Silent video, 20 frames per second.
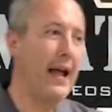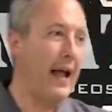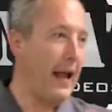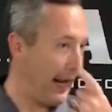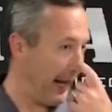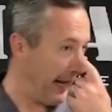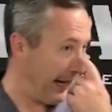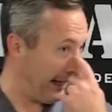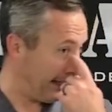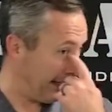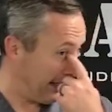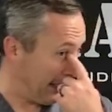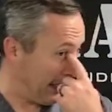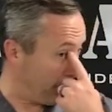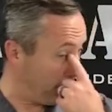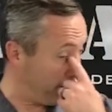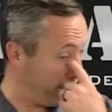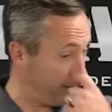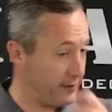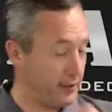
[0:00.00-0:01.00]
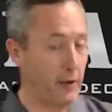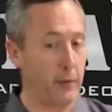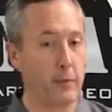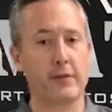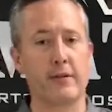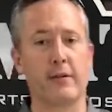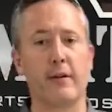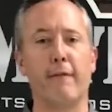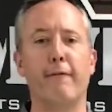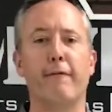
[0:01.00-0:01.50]
And I want to start with
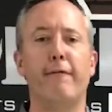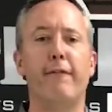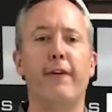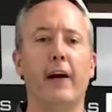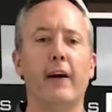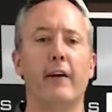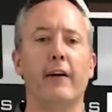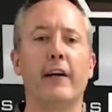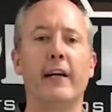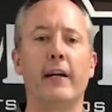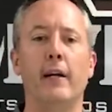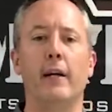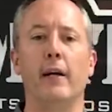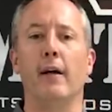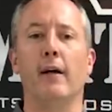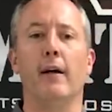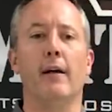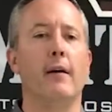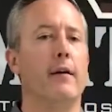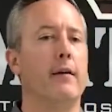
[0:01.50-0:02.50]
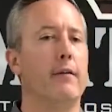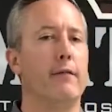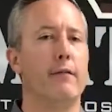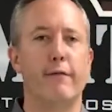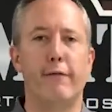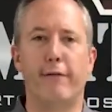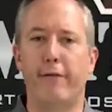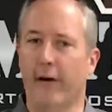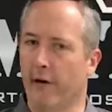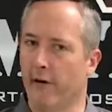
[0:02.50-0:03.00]
some very,
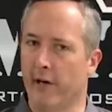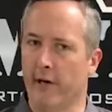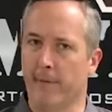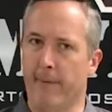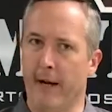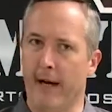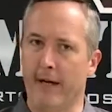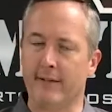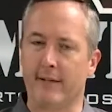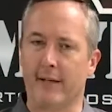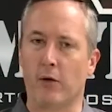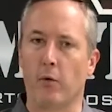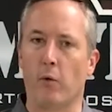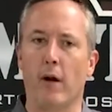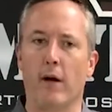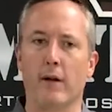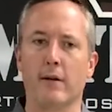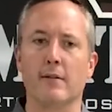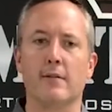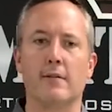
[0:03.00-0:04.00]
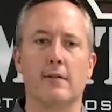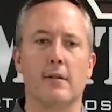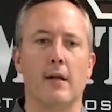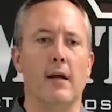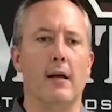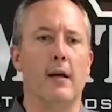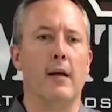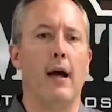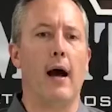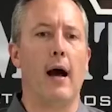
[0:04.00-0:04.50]
very basic ones.
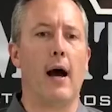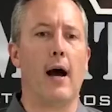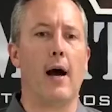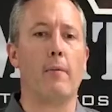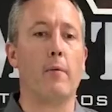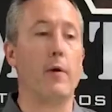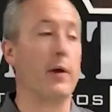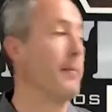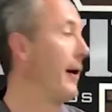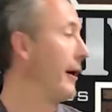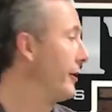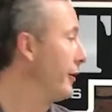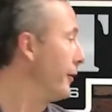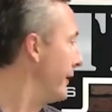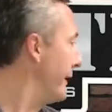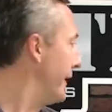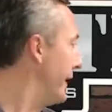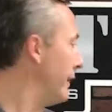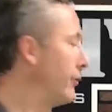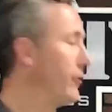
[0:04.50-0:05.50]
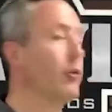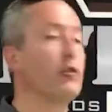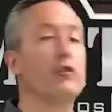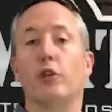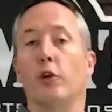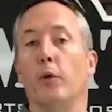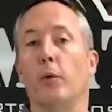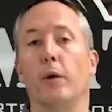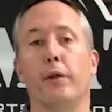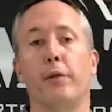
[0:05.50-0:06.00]
We might only get through
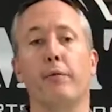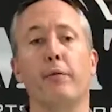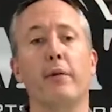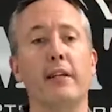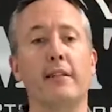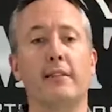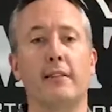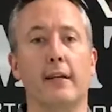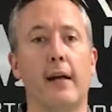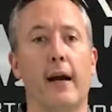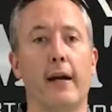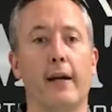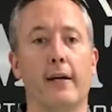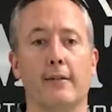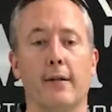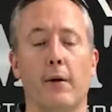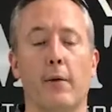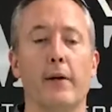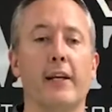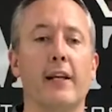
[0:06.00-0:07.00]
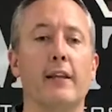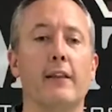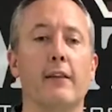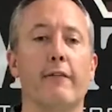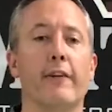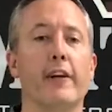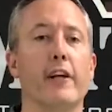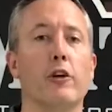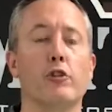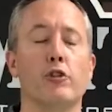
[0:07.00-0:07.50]
2 or 3 tonight because I want to keep the
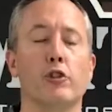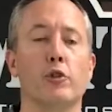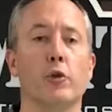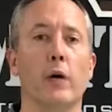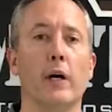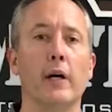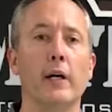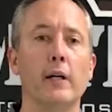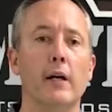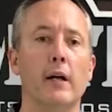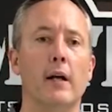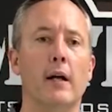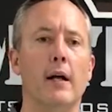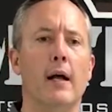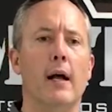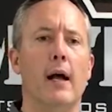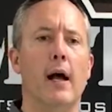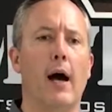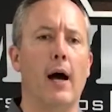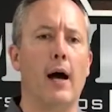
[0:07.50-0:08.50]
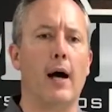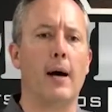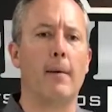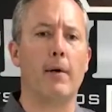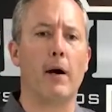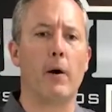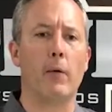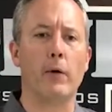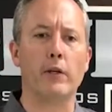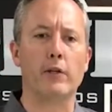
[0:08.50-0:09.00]
video short. I
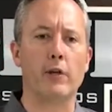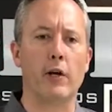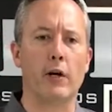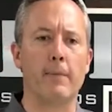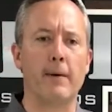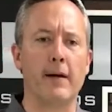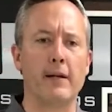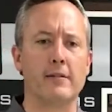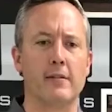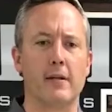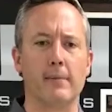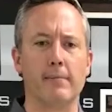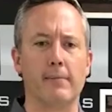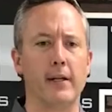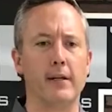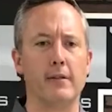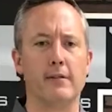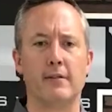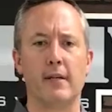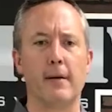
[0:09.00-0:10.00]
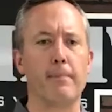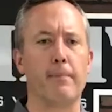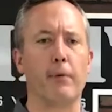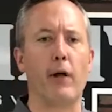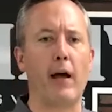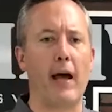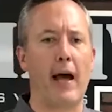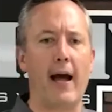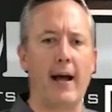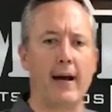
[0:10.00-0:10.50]
want to talk about something
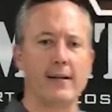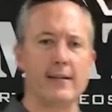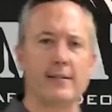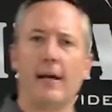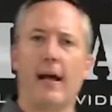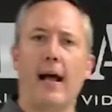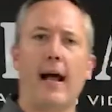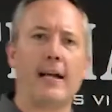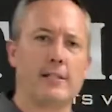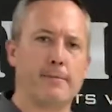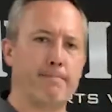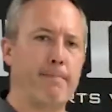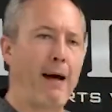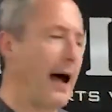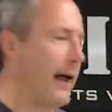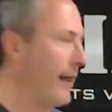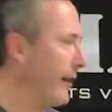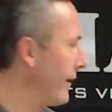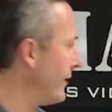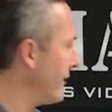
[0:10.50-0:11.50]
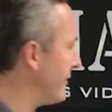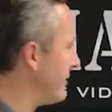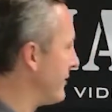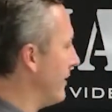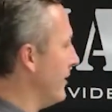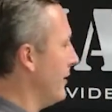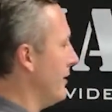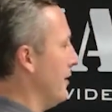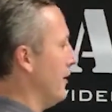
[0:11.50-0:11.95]
simple as balance.